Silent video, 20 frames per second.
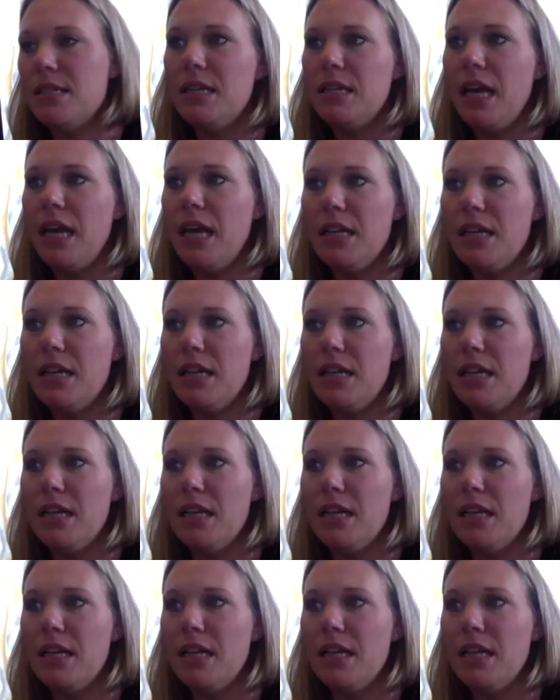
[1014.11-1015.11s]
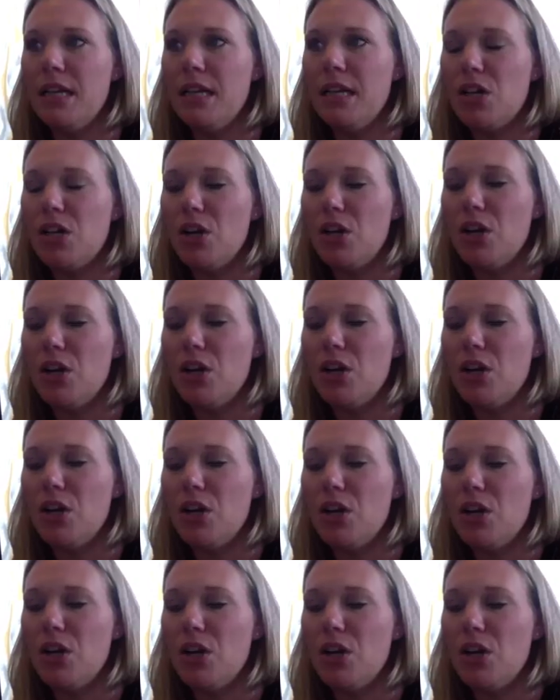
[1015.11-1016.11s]
and
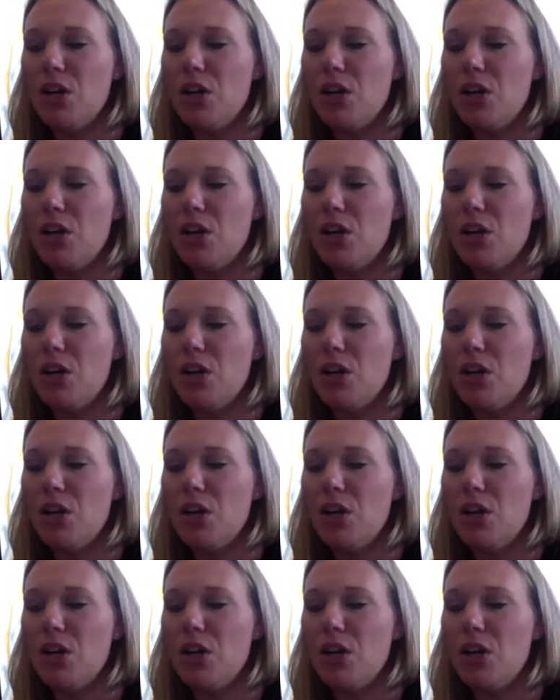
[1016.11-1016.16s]
so